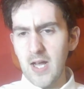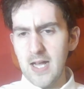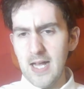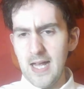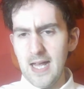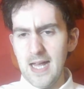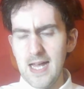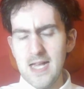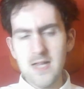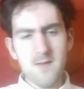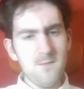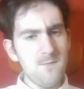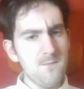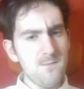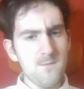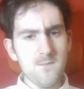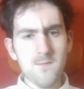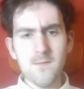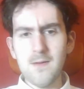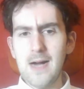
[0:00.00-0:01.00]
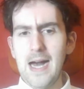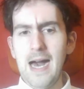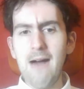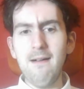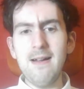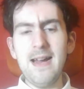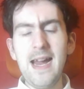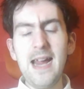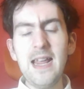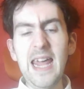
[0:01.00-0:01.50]
It's, wow,
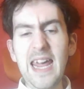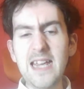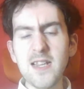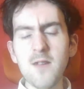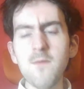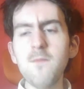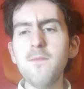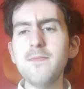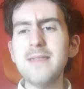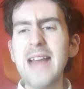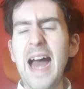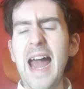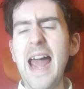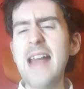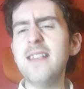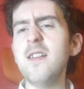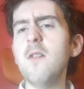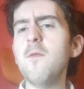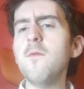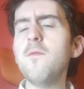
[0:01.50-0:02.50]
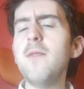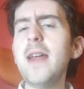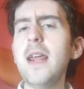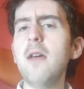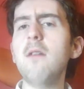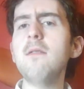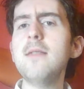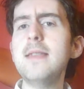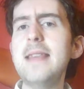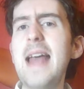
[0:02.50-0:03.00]
that is a
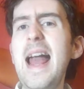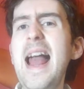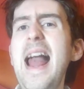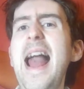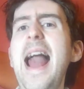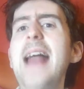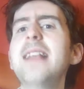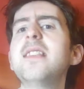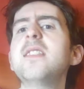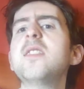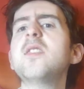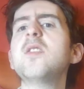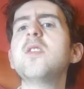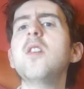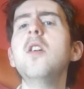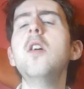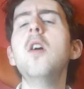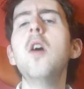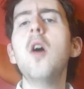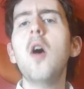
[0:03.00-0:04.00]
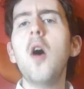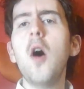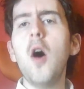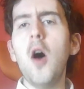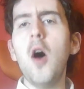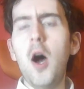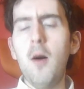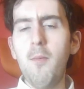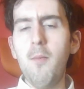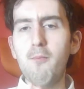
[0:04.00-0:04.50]
real test
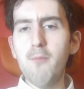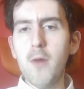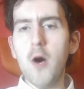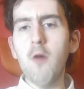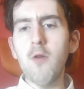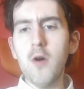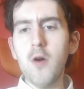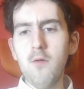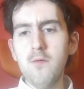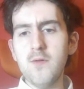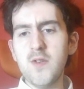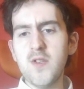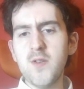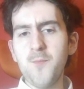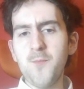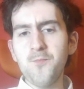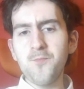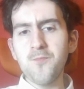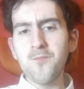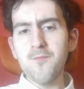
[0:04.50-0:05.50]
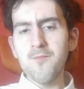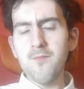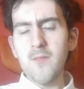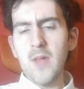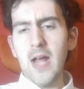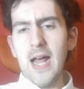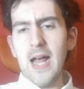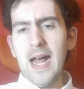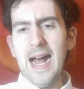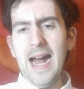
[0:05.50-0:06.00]
of morals.
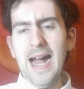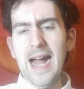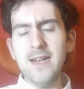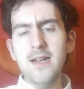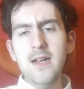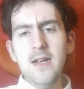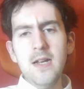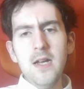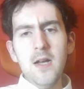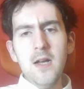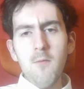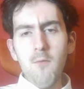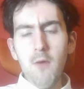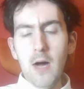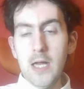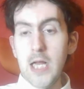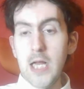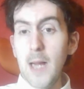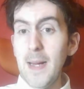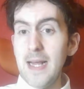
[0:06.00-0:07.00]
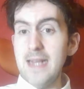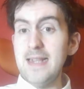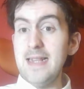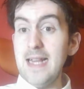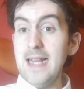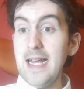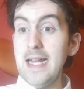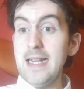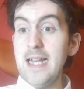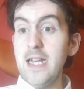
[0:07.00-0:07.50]
And whatever it
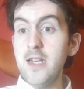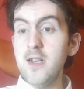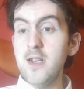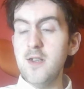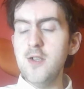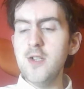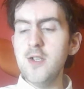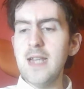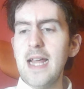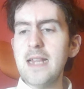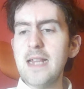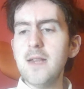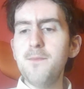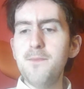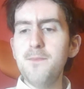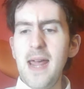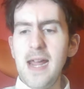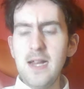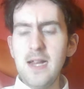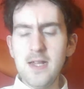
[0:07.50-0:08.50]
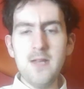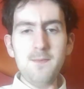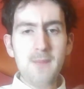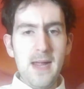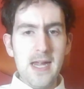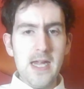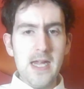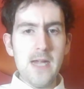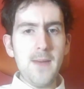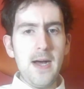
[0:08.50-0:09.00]
sees, it doesn't just get the victors
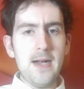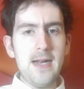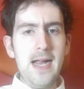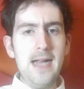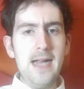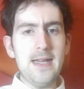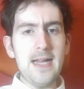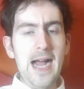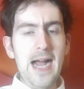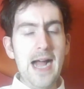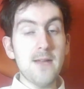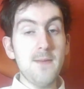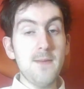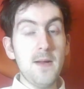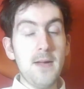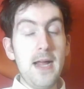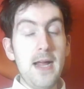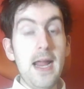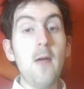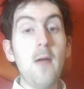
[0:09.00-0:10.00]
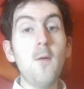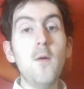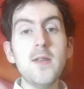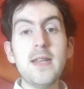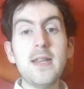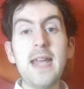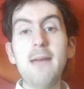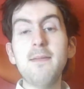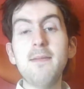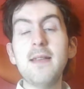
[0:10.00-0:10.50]
thinking about it, the characters thinking about it, it also
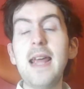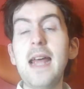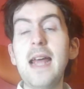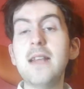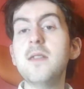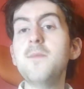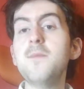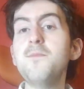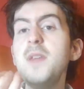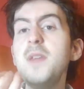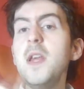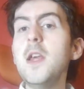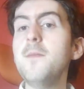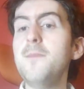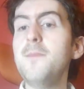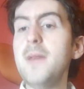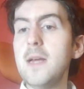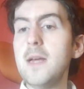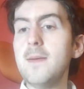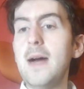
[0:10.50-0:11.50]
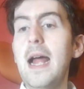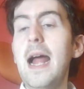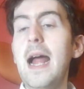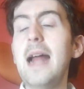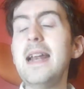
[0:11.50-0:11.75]
gets the viewer thinking about it.